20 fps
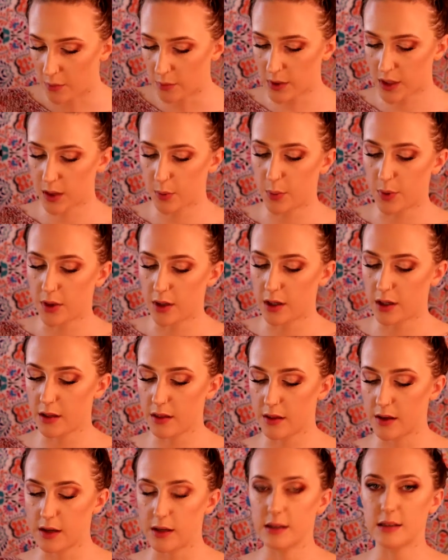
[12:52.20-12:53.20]
I'm gonna
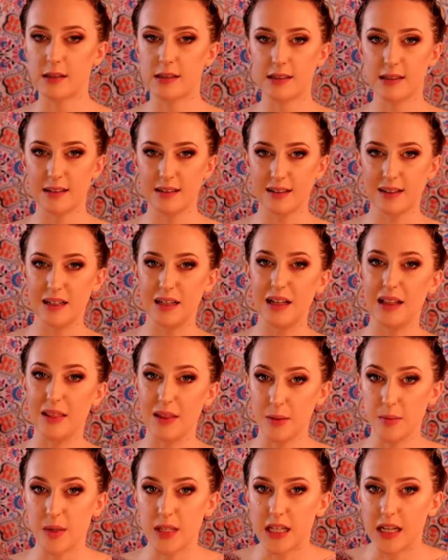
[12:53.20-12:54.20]
put this
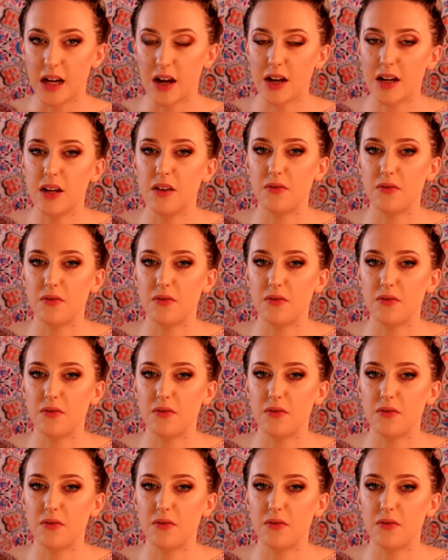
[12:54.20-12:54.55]
lipstick on.